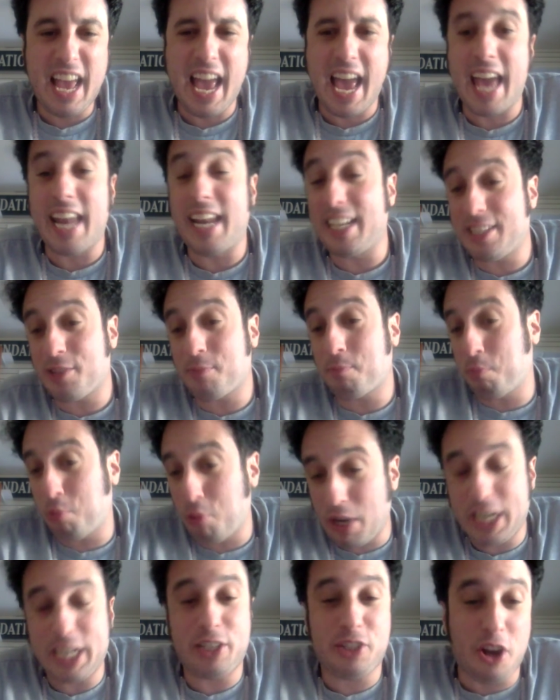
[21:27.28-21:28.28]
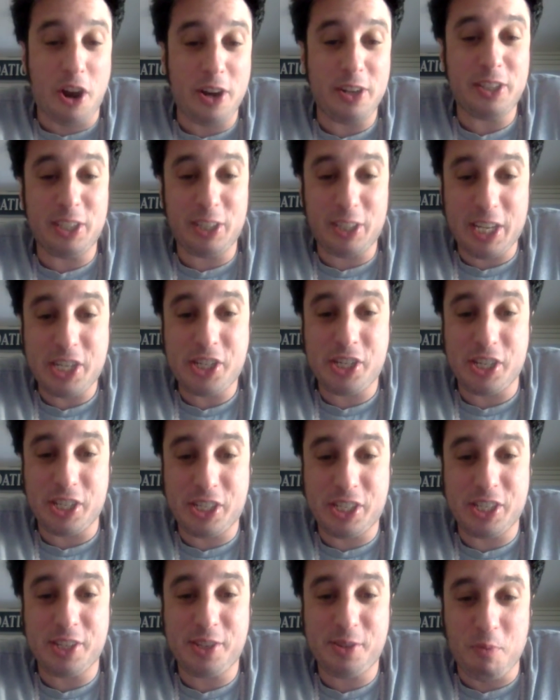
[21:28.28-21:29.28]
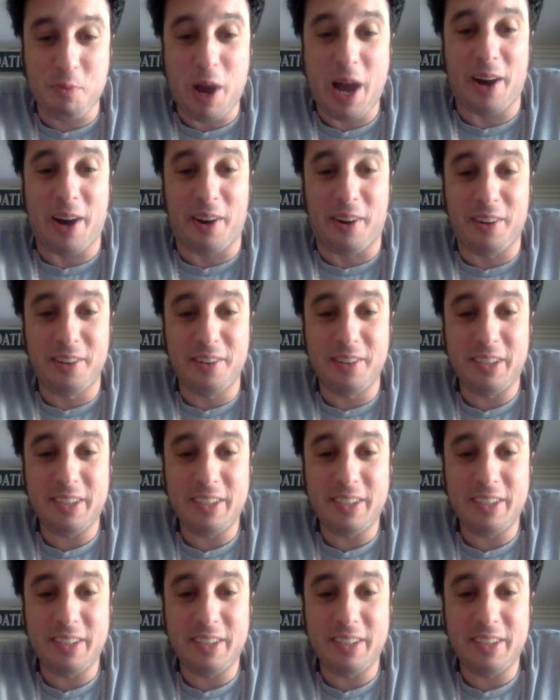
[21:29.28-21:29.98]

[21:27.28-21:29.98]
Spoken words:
And it's pretty darn delicious as well.